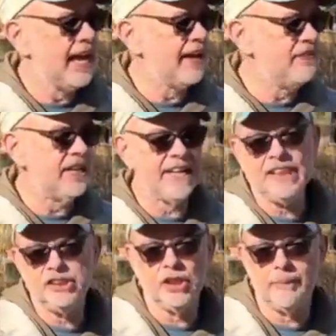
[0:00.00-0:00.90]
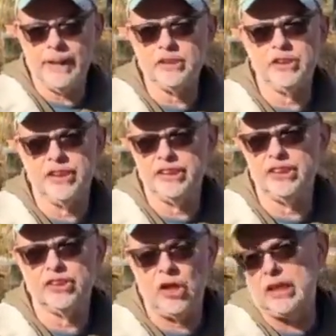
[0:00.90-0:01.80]
and I think next year I'm actually going to
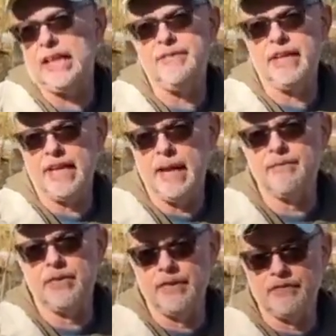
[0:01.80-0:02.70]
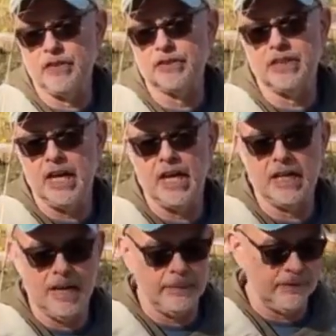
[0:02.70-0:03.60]
just start leaving it up for the first
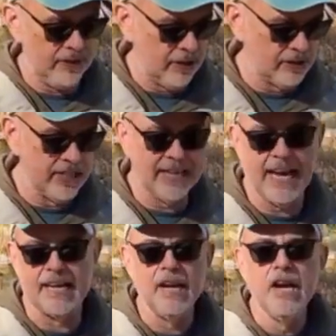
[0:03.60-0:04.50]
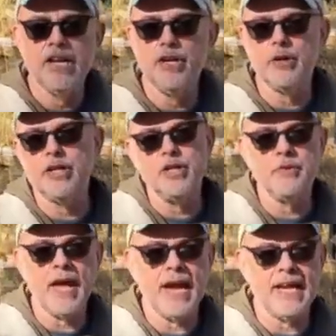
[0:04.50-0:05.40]
couple of years. And again, you can do
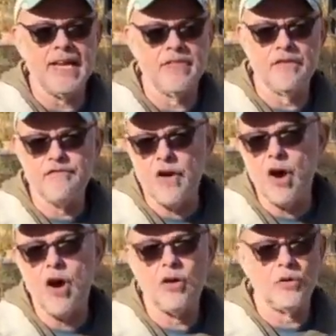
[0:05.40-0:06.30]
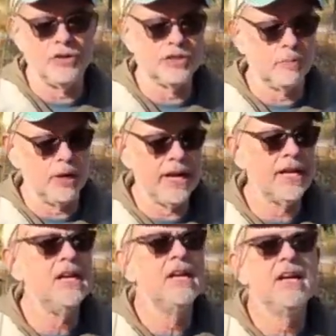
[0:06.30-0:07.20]
that in the fall or the
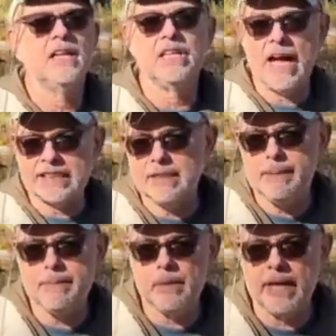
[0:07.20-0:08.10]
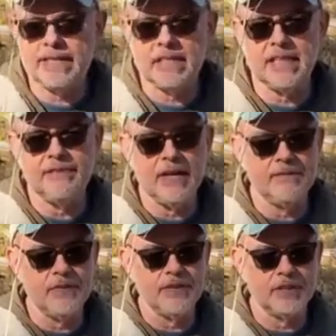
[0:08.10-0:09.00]
spring. Lots of people like to leave it
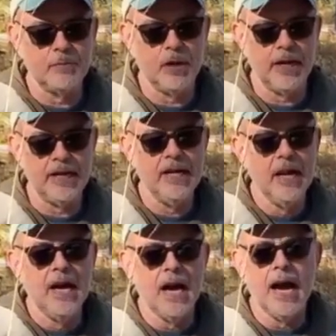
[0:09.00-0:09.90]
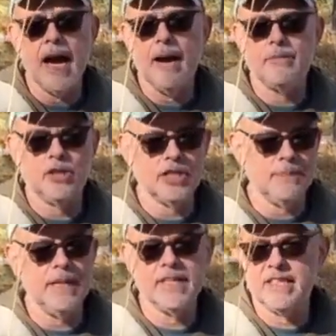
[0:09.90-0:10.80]
up for the spring just
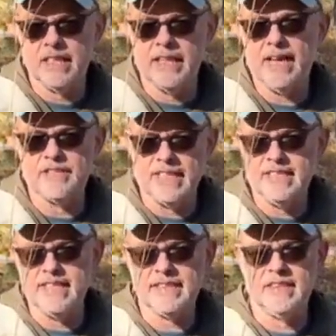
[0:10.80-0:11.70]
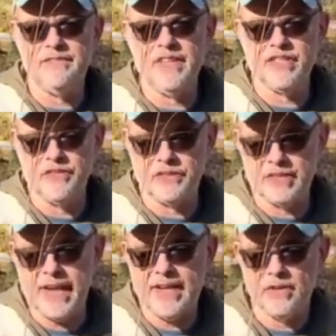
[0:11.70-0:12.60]
because it allows insects to finish their
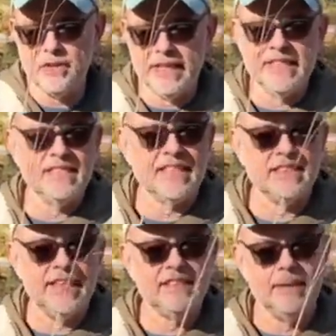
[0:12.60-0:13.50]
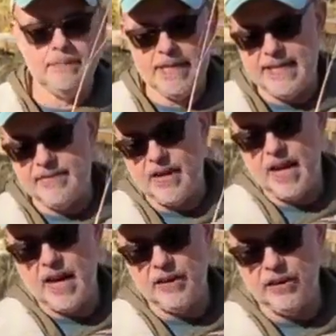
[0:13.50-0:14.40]
cycle. Insects like to be in the
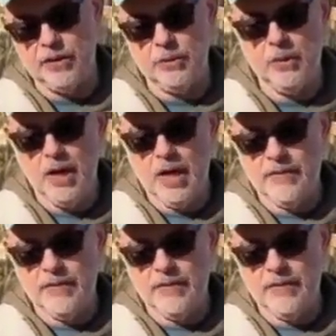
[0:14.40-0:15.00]
hollow